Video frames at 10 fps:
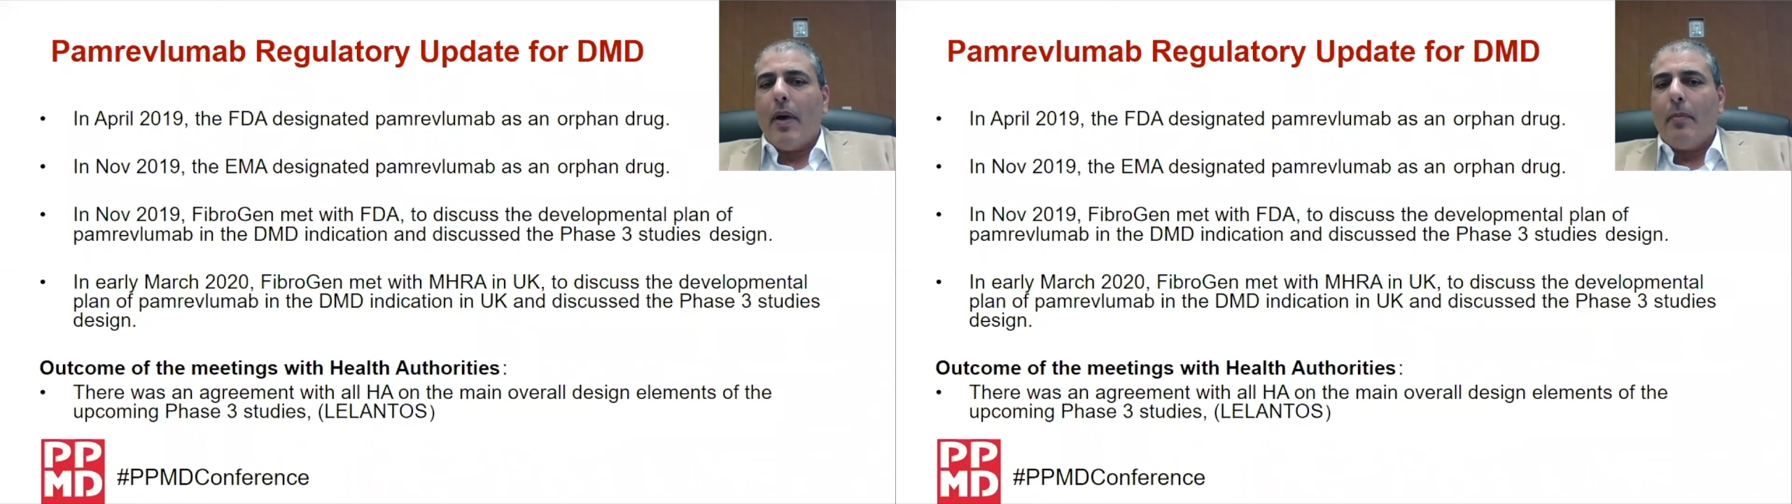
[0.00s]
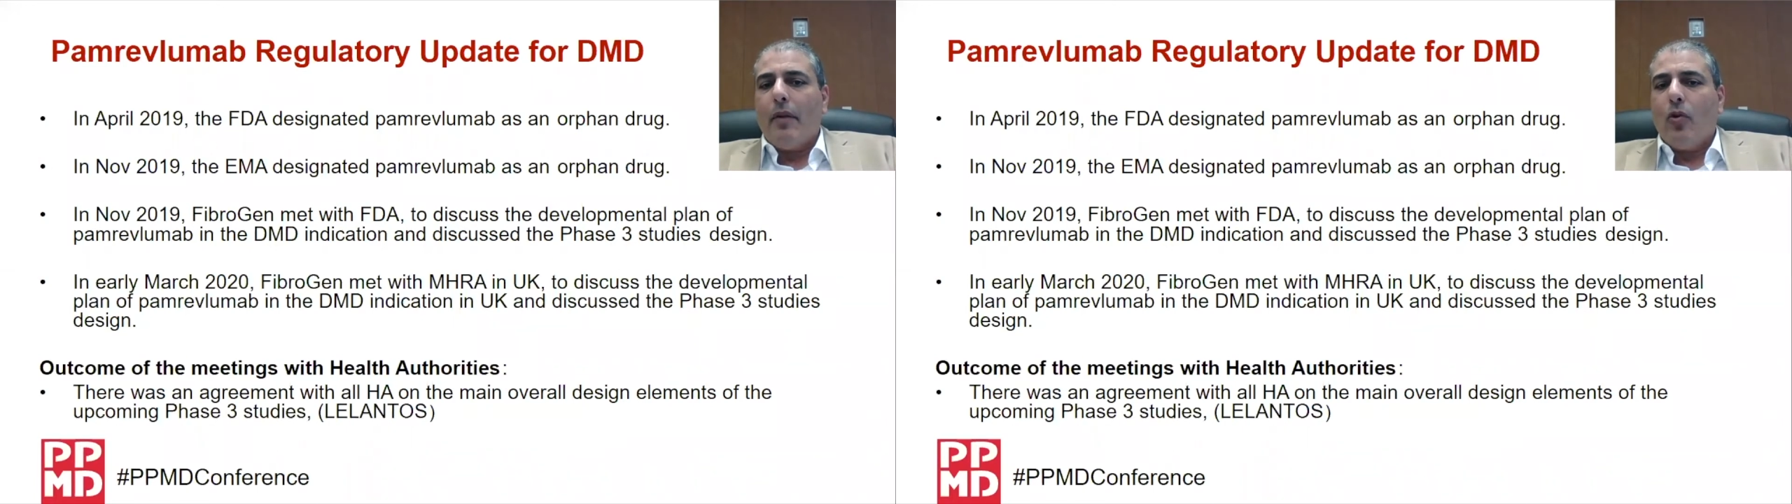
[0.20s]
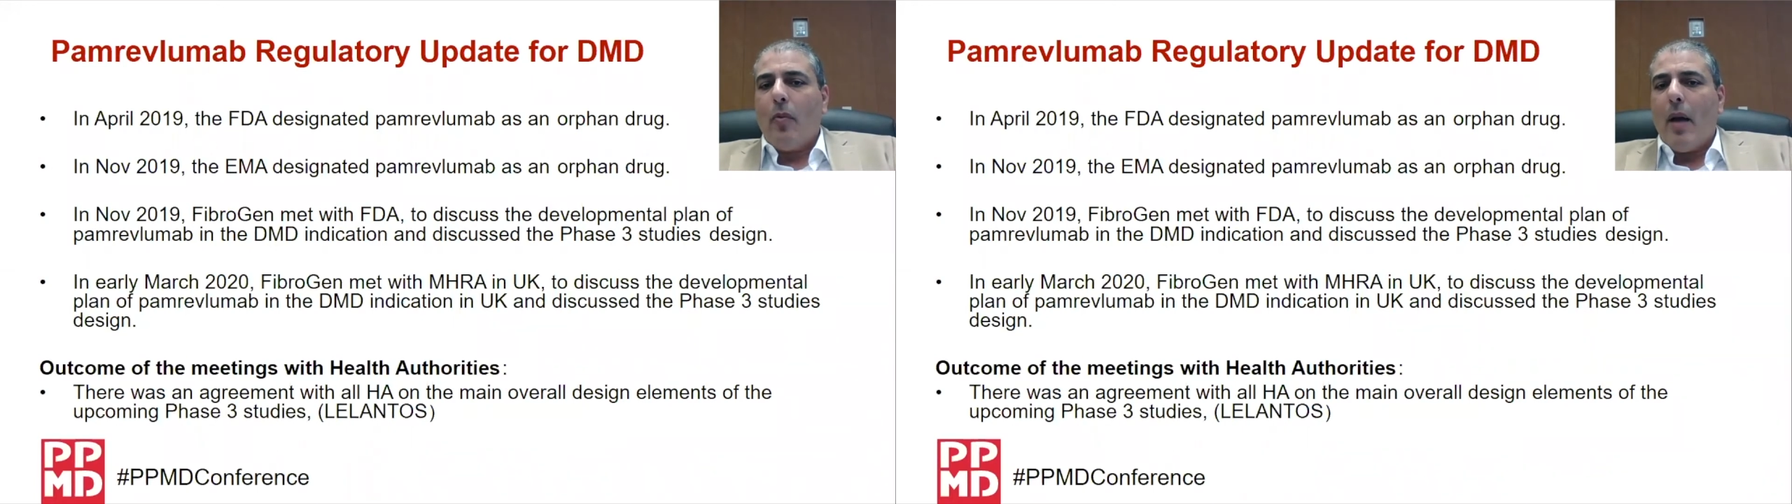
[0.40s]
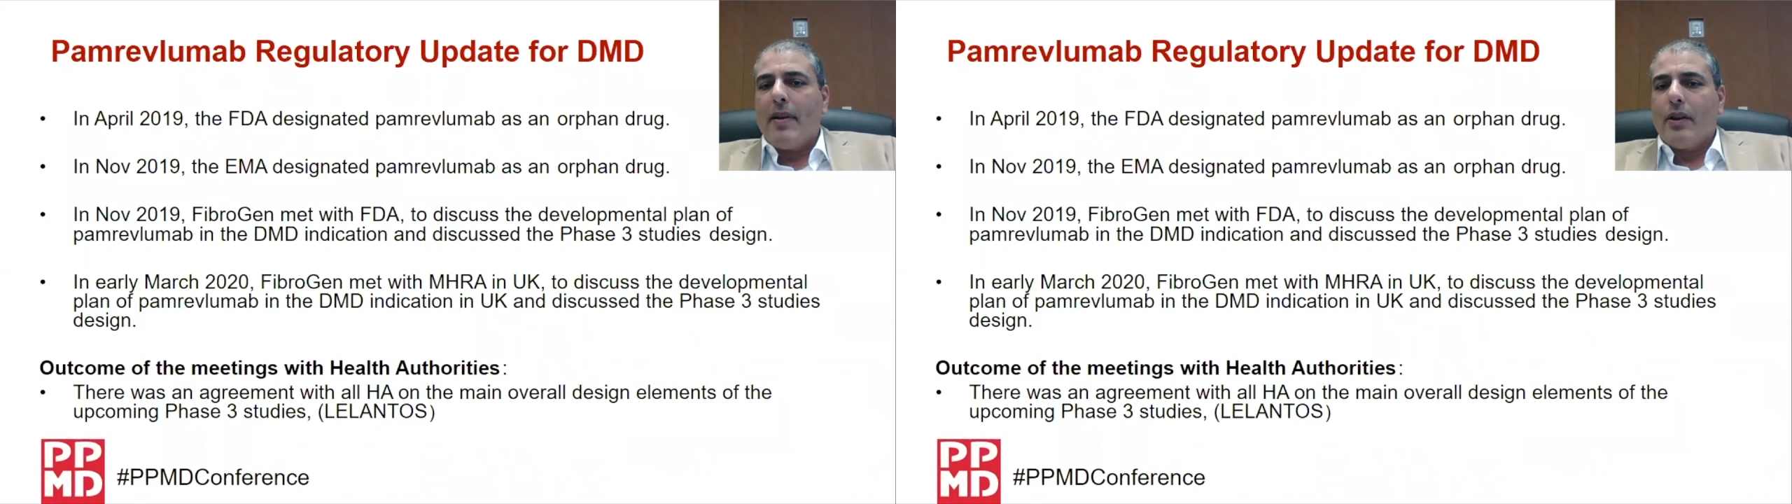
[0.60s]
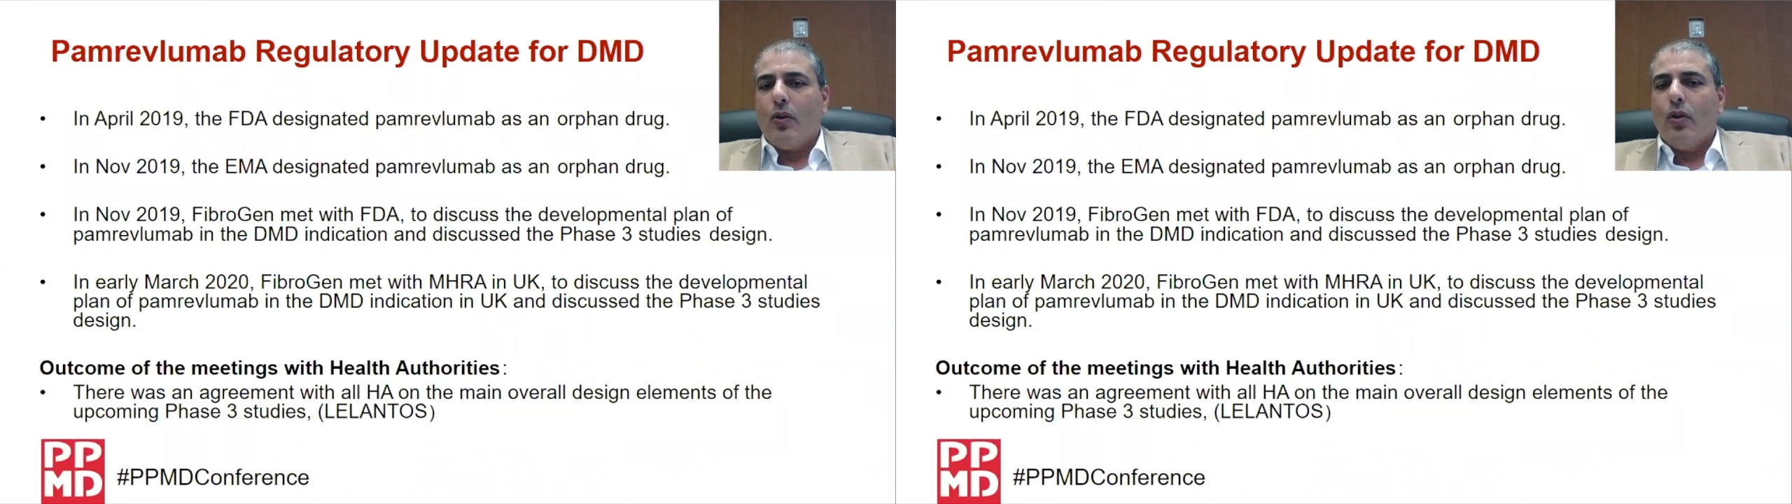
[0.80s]
Pamrevlumab
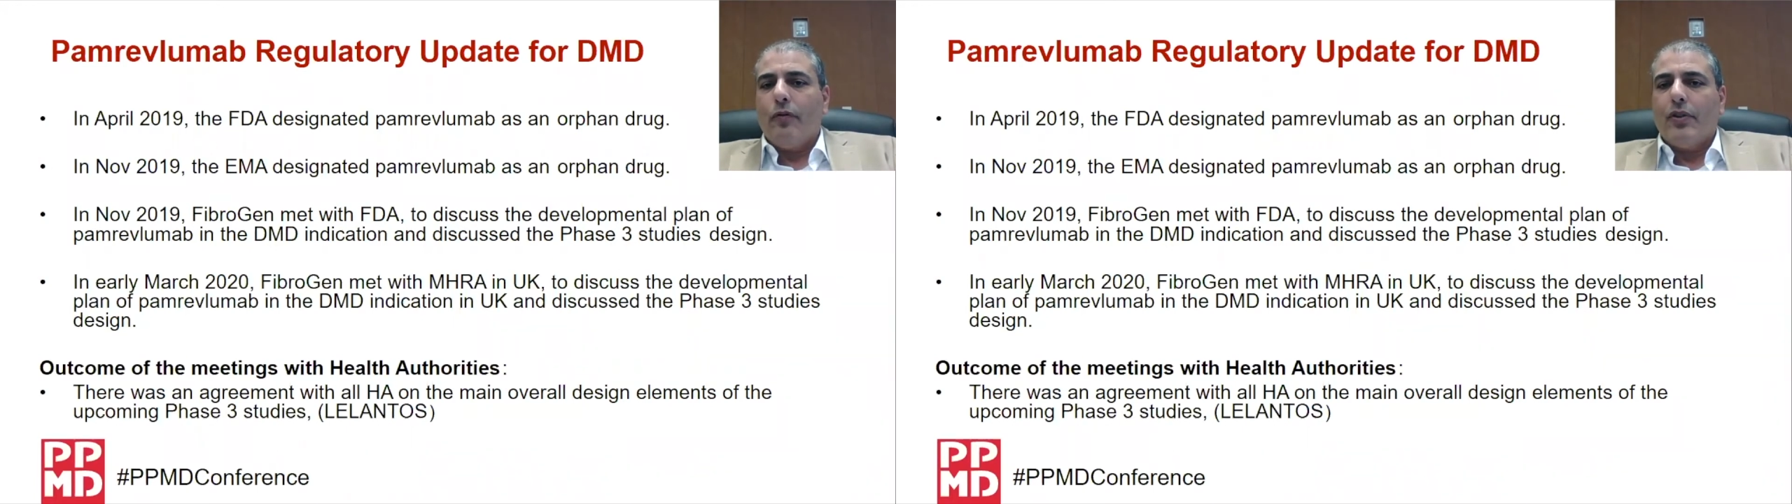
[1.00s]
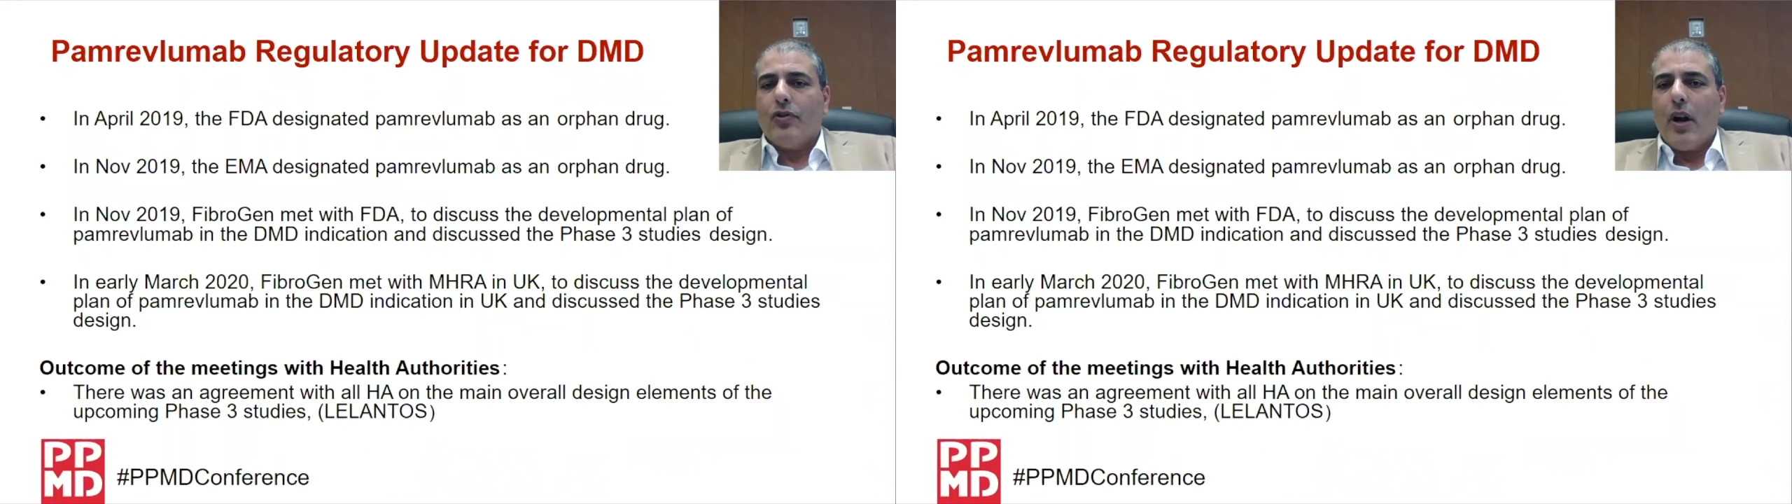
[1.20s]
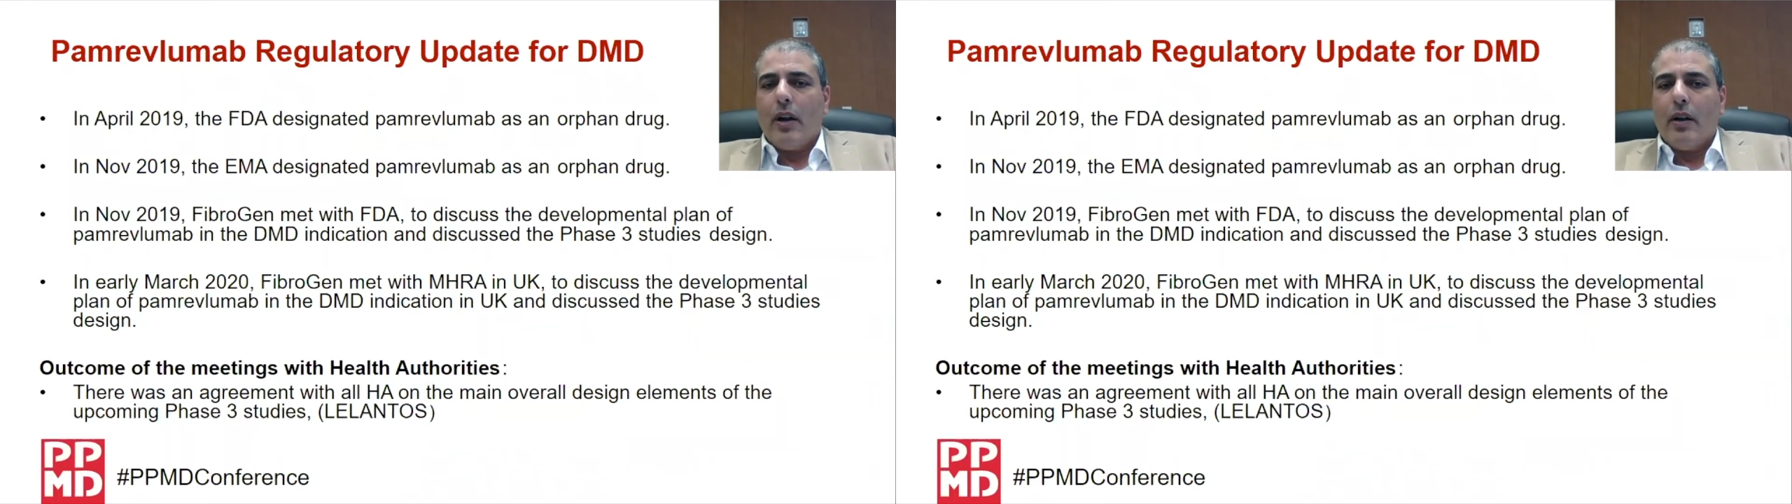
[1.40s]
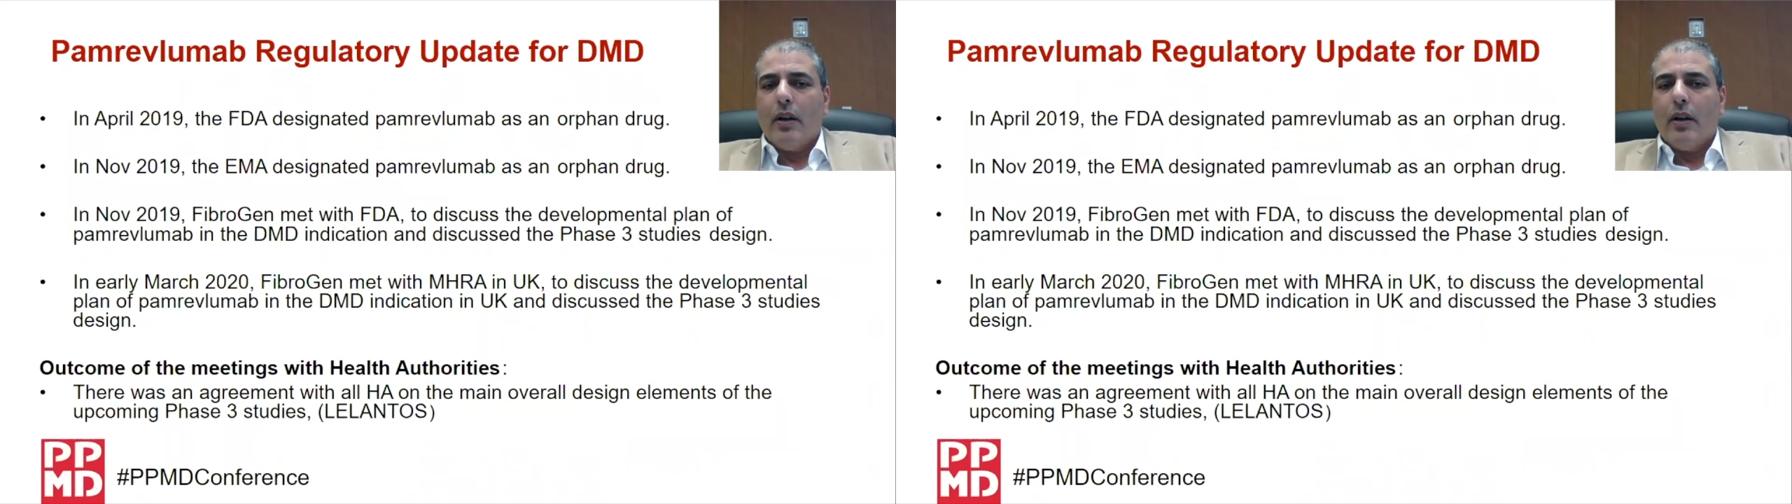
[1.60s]
as an orphan drug,